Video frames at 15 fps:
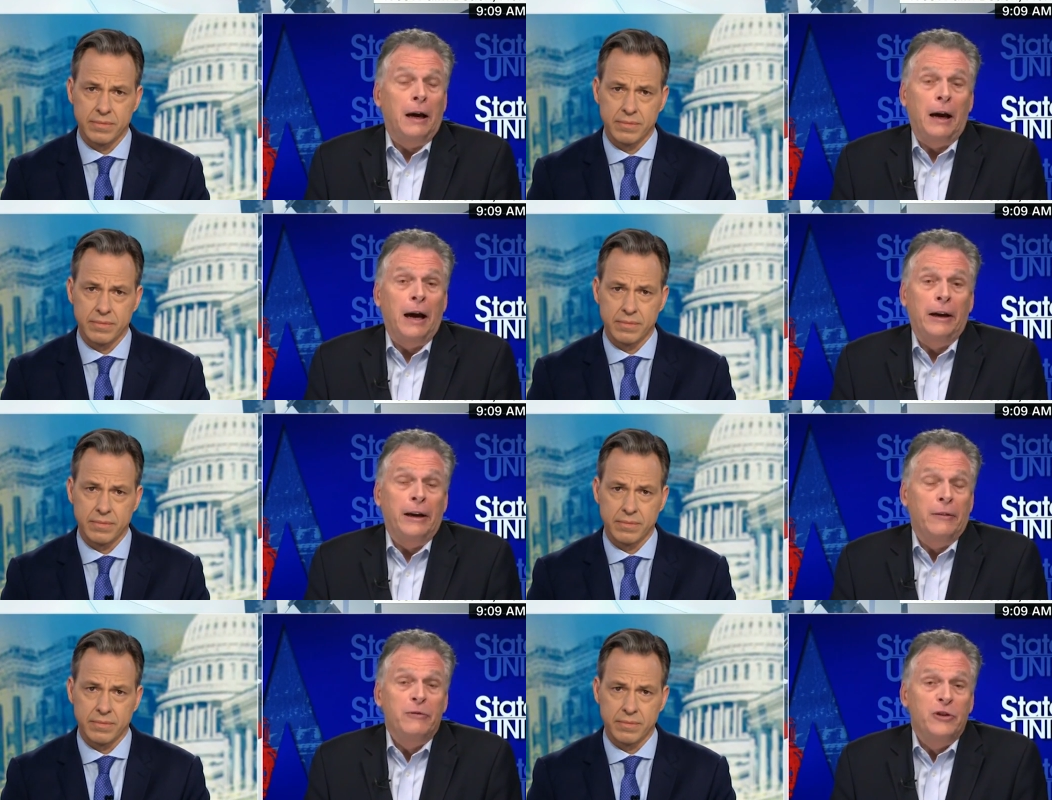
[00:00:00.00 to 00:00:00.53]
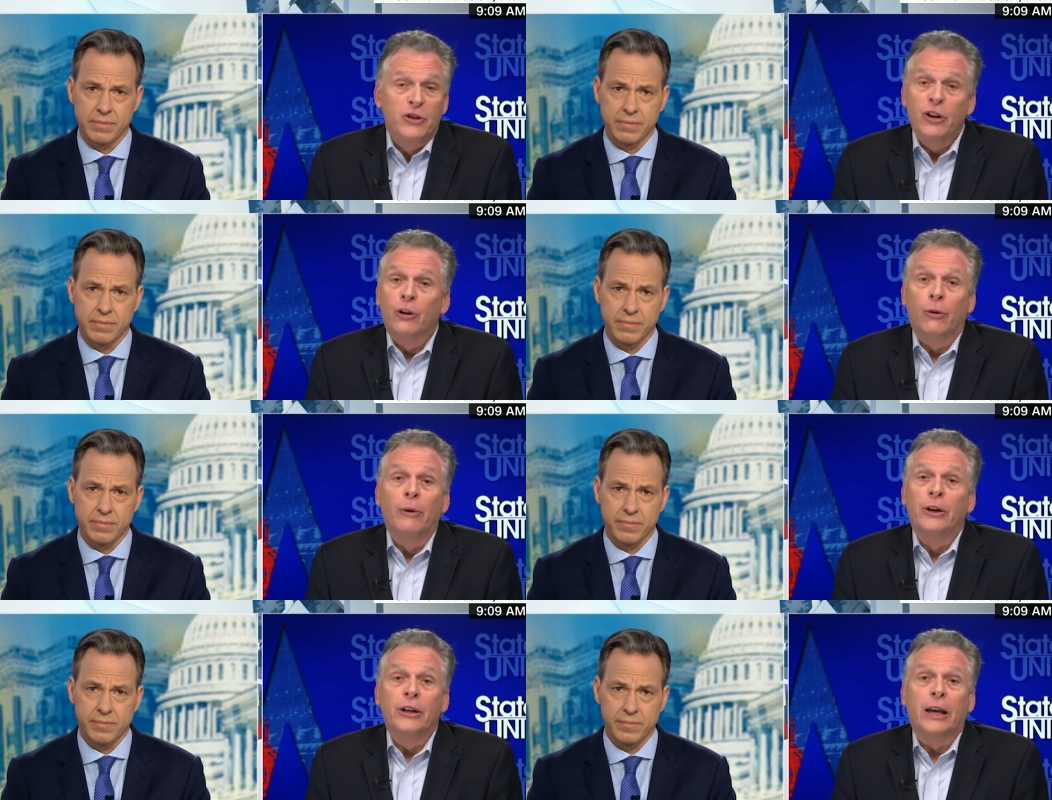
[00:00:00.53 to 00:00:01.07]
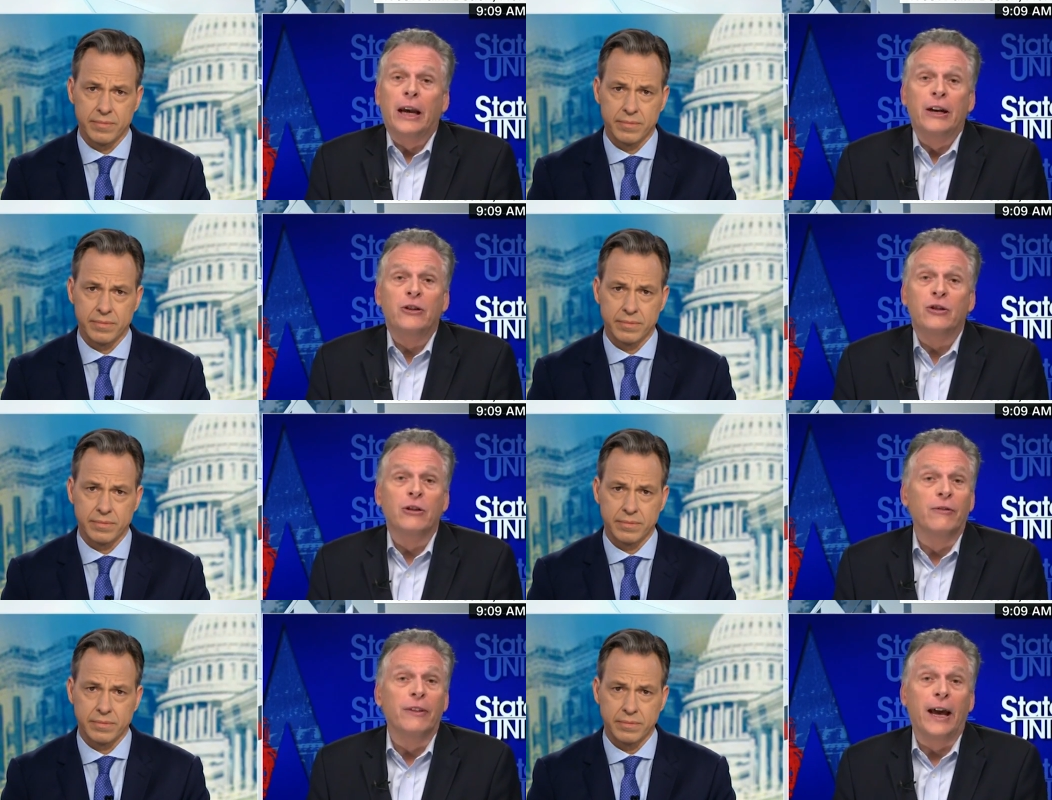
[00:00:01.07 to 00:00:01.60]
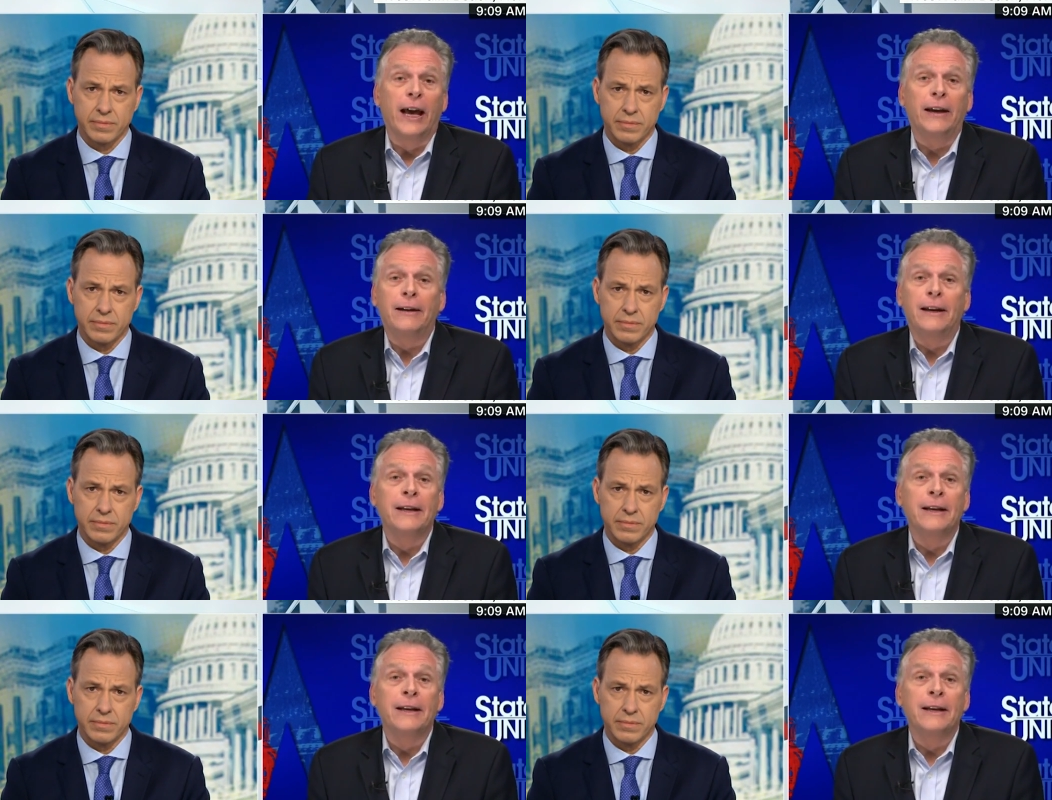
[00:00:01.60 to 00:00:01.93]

Speaker 1: I have zero indication of that.